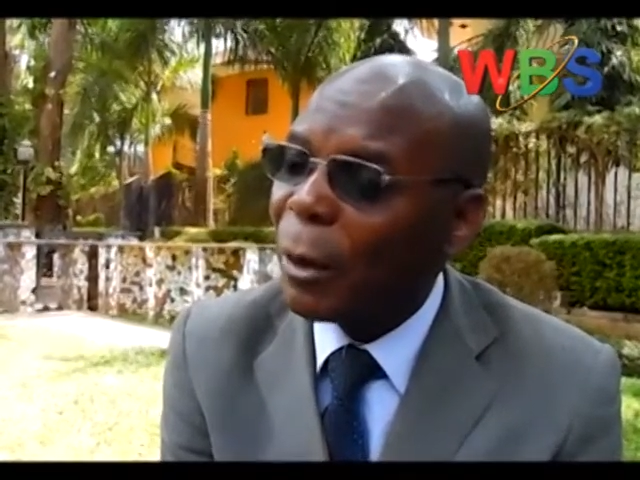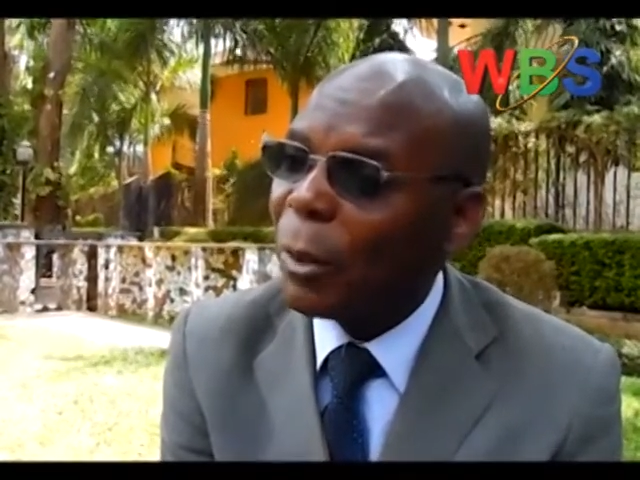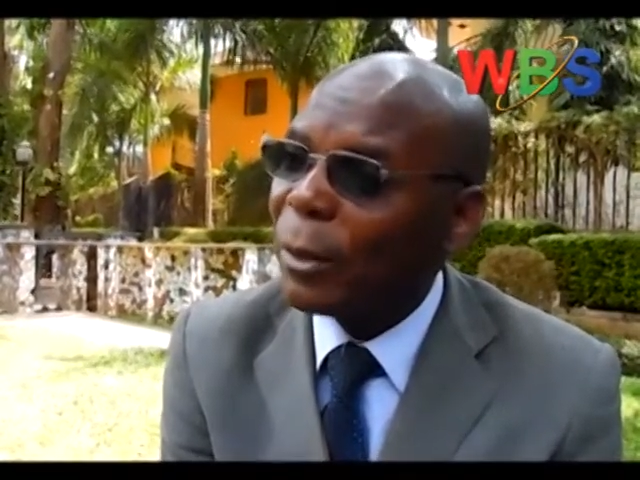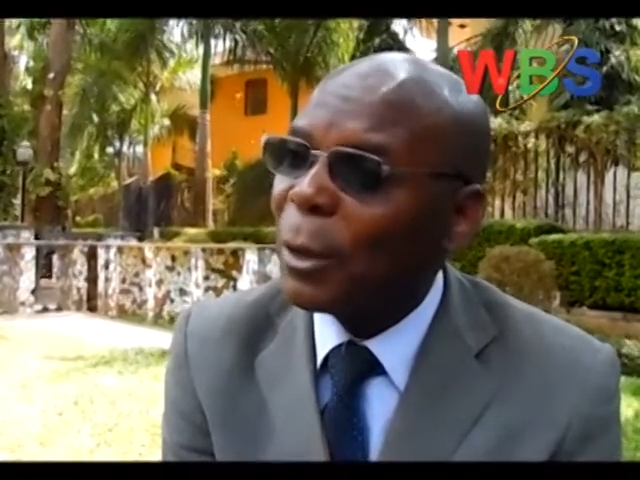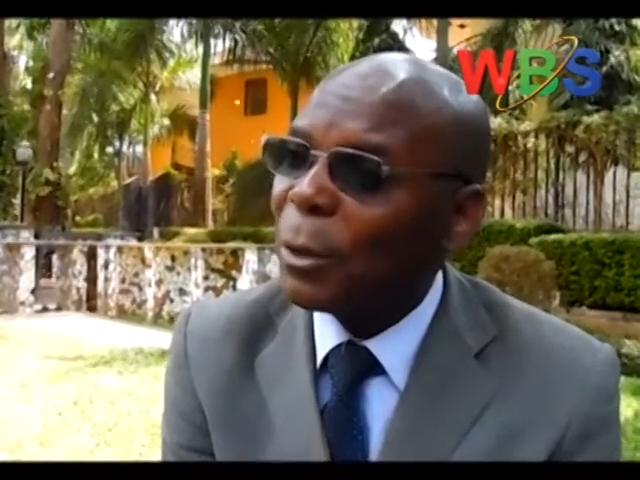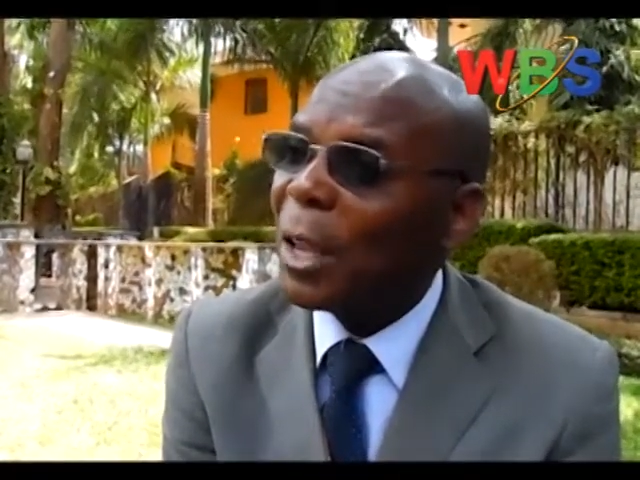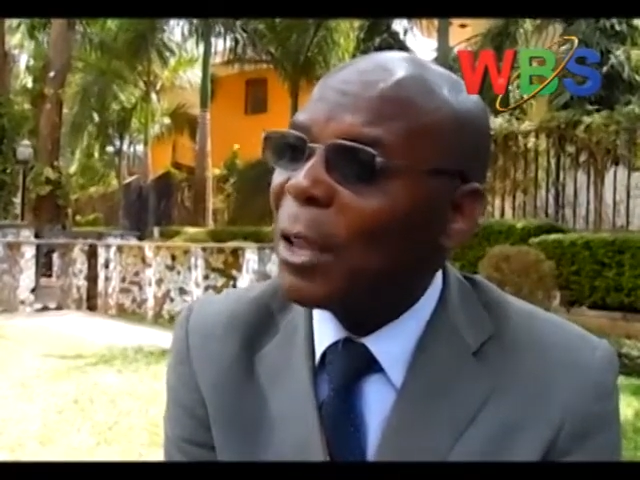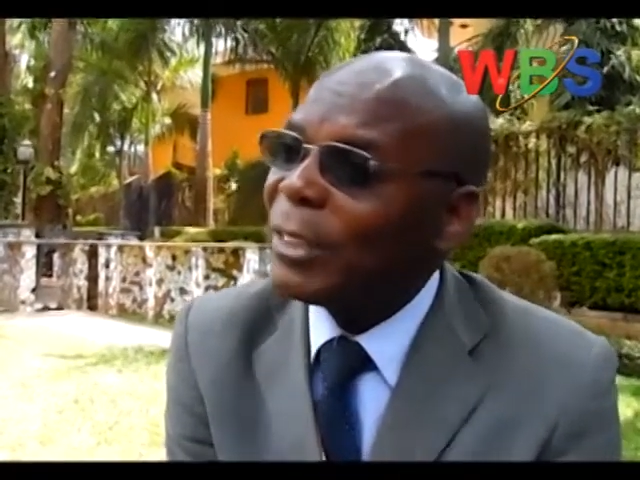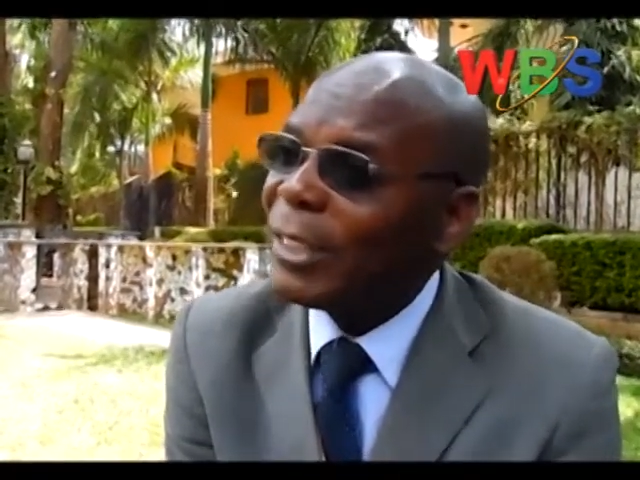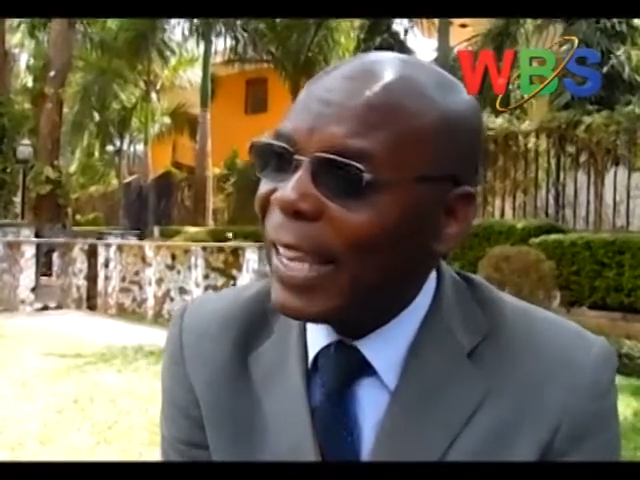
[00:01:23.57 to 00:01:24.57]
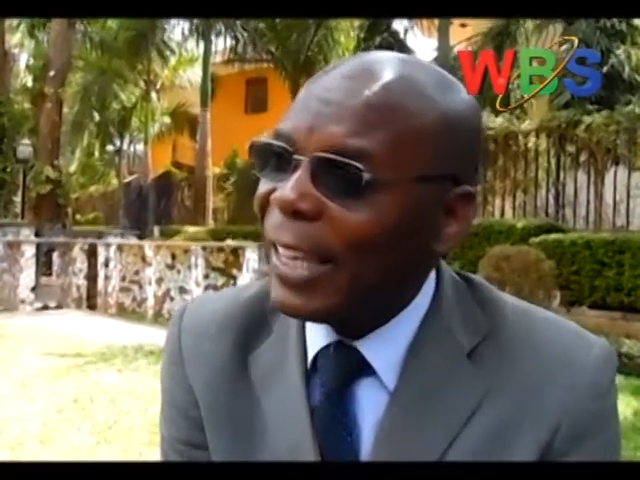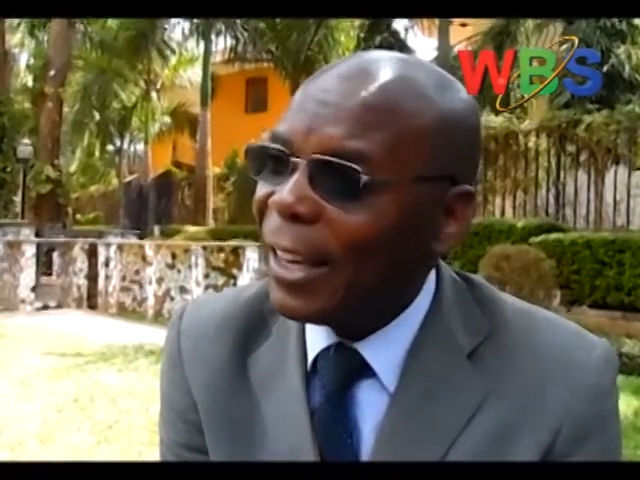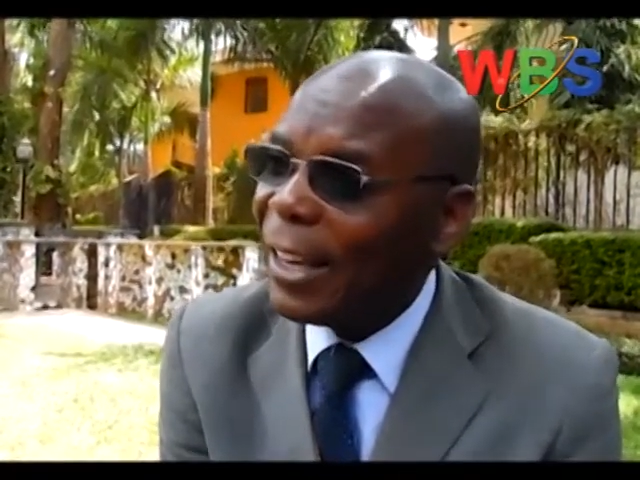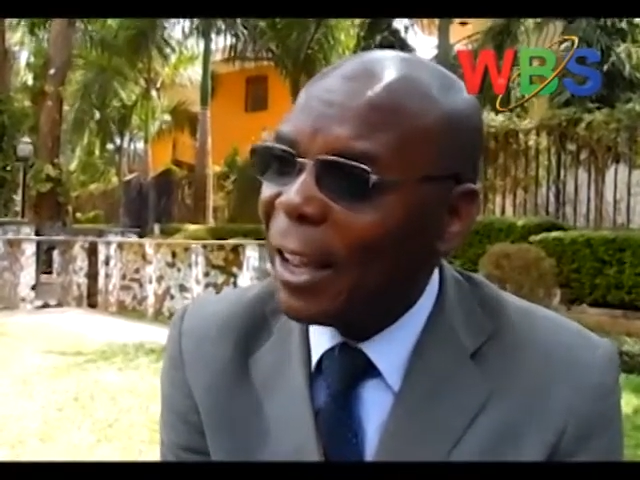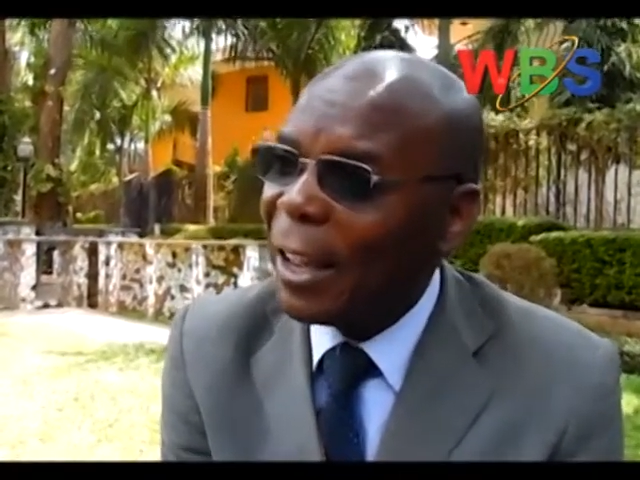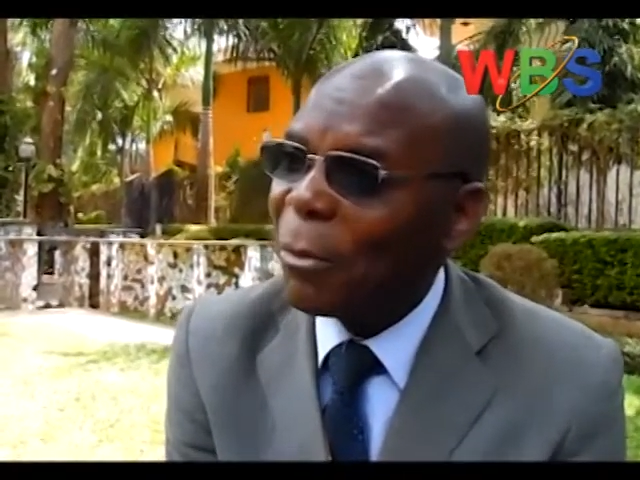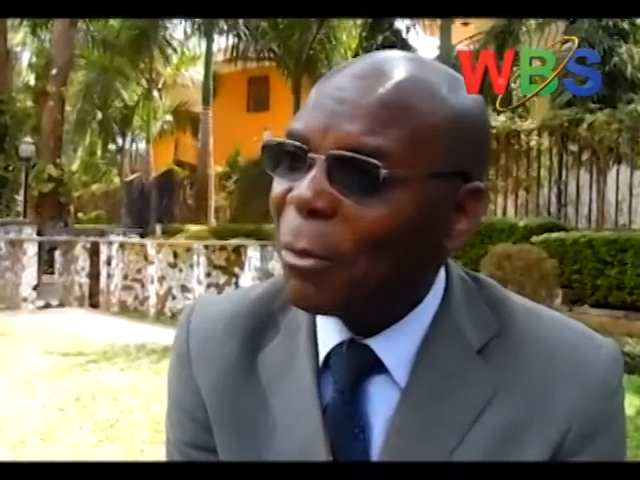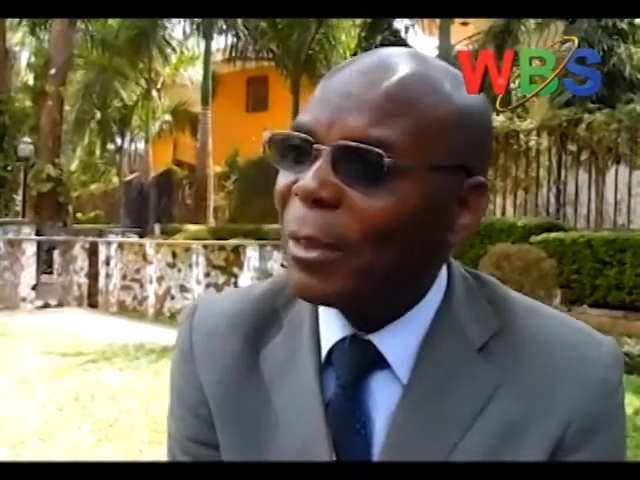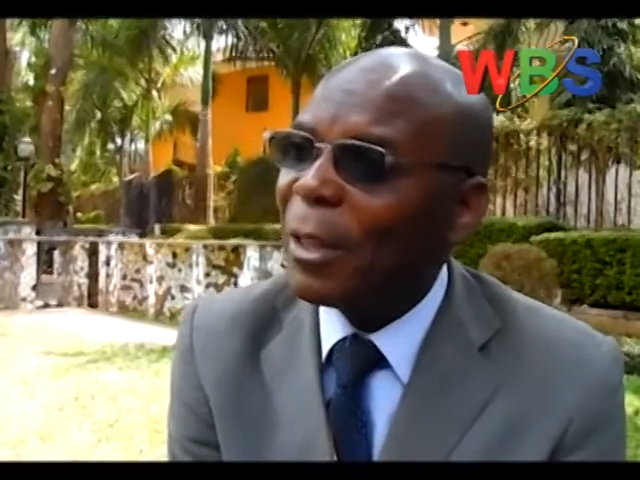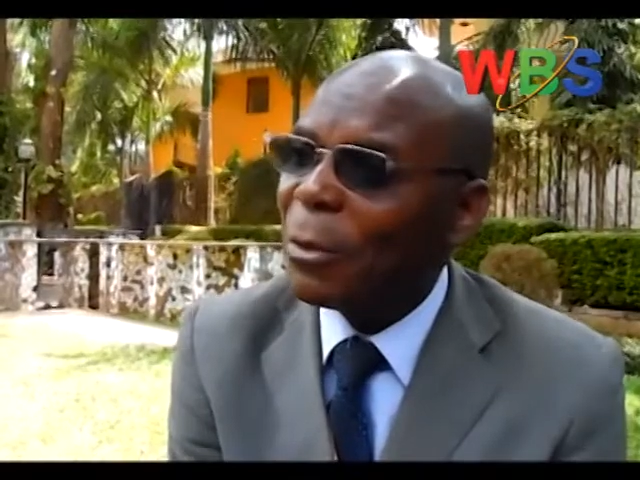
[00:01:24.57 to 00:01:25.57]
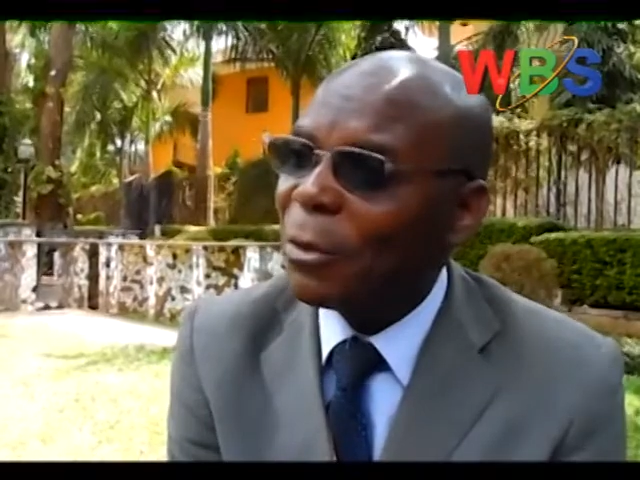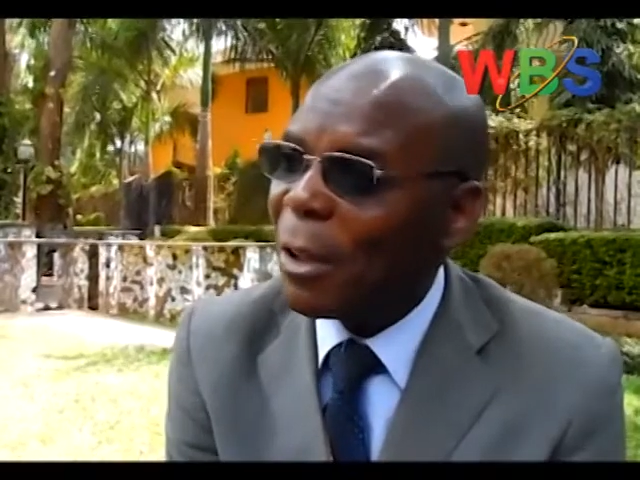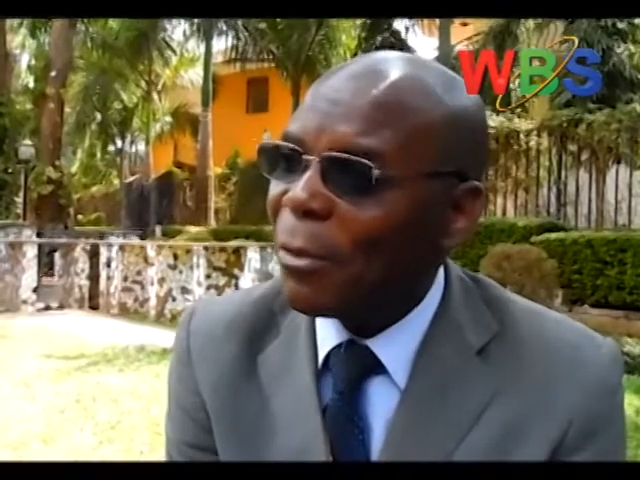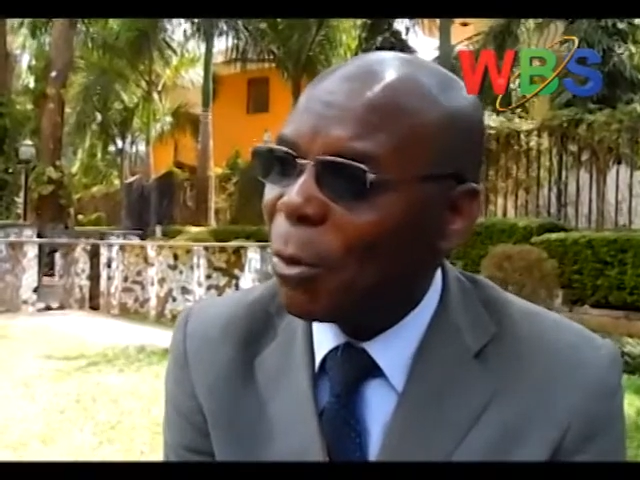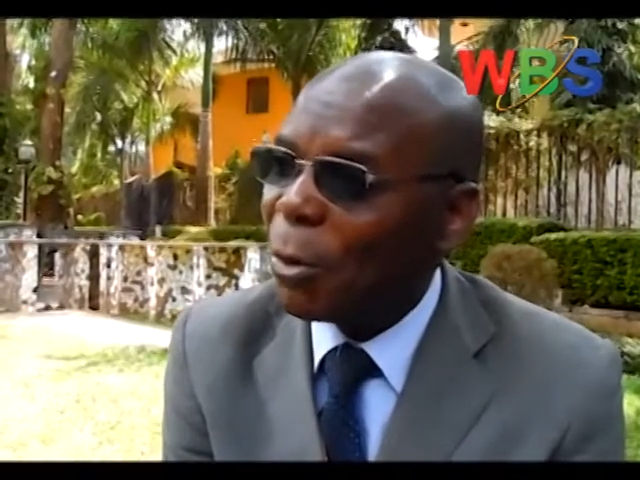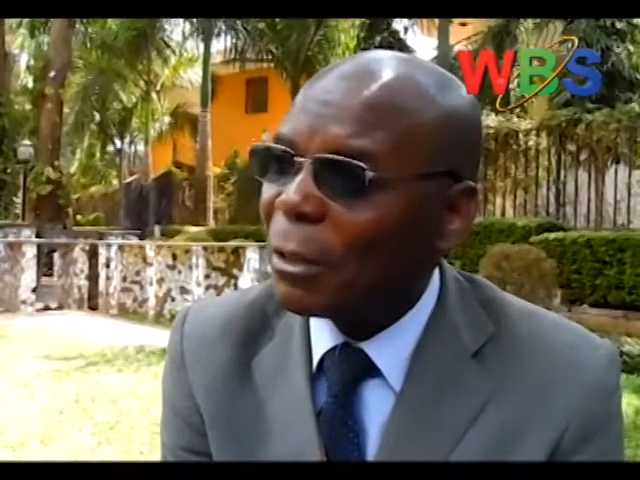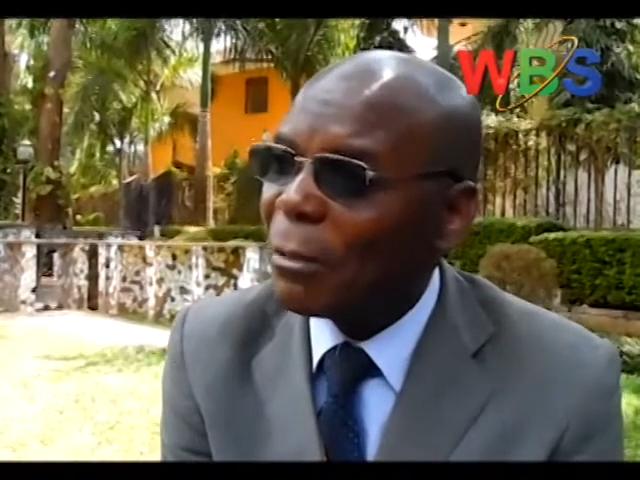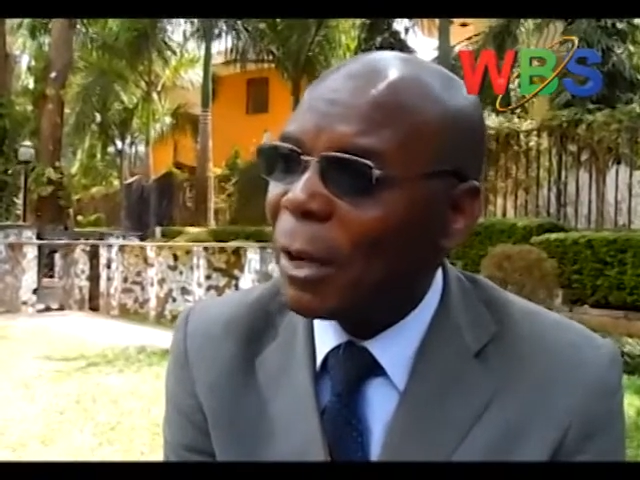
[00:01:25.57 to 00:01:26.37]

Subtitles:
Whether you save daily, whether you save what,